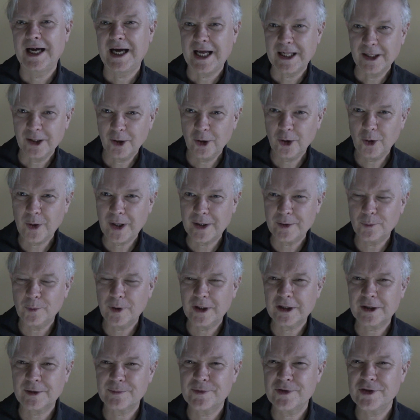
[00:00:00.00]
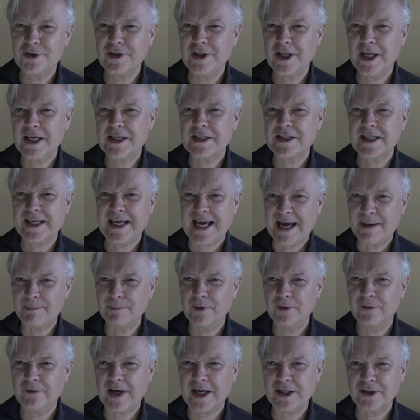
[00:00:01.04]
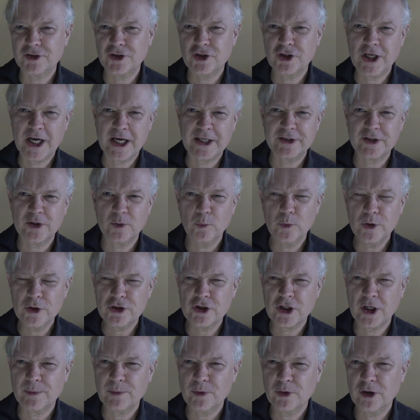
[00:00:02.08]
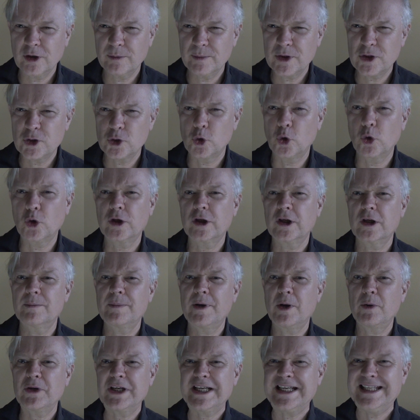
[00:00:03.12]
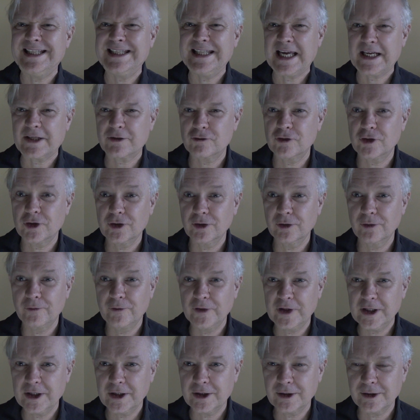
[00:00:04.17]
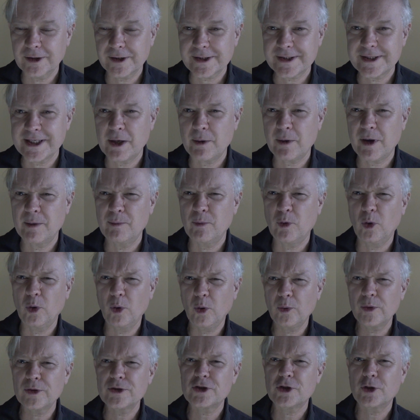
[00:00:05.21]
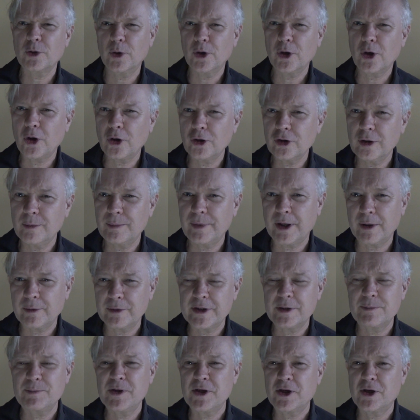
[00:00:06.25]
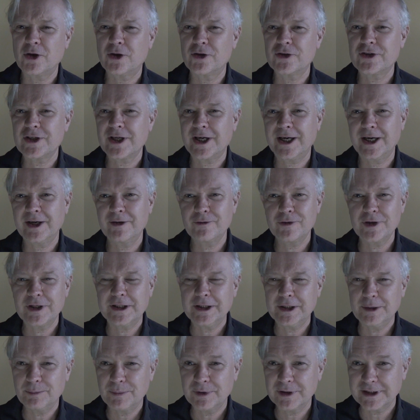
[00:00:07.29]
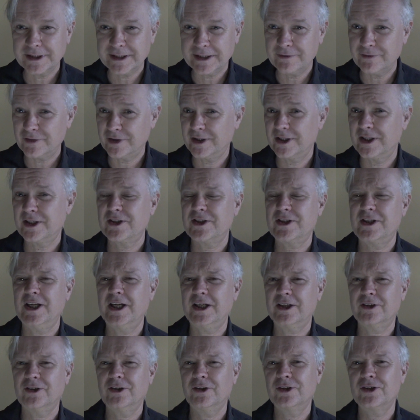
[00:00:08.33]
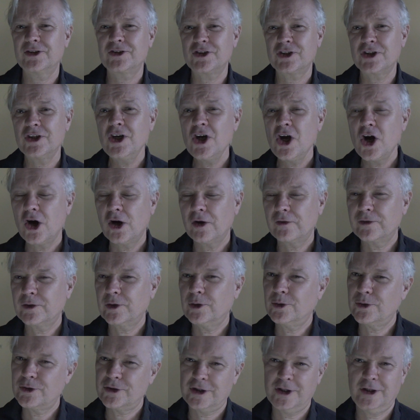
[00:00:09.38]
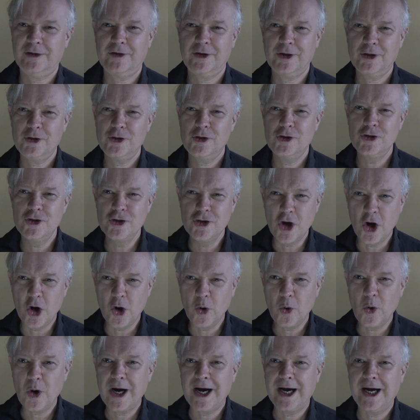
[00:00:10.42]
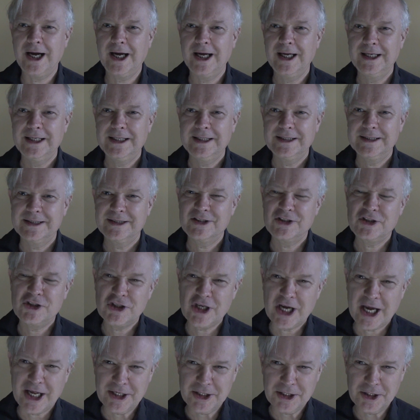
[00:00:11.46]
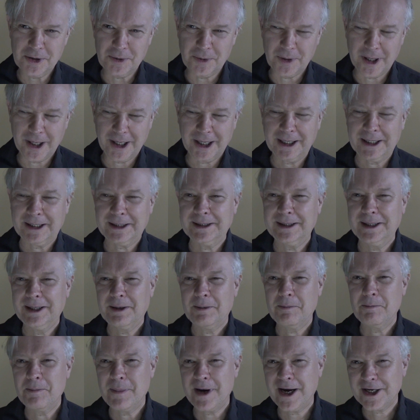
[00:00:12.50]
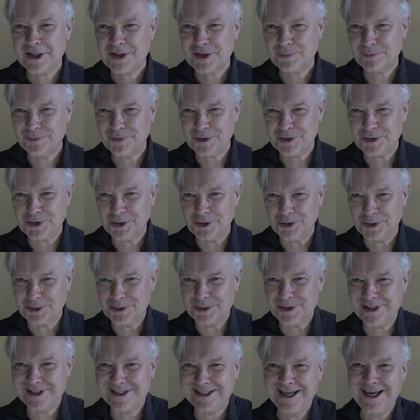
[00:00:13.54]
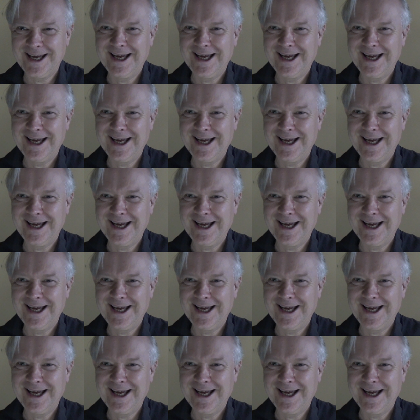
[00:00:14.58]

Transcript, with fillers: Hello and welcome to today's camper van chat in which I'm going to be talking about electrical vehicles. Now I'm always going on about it because I really believe in this technology. Of course there are no genuine mass-produced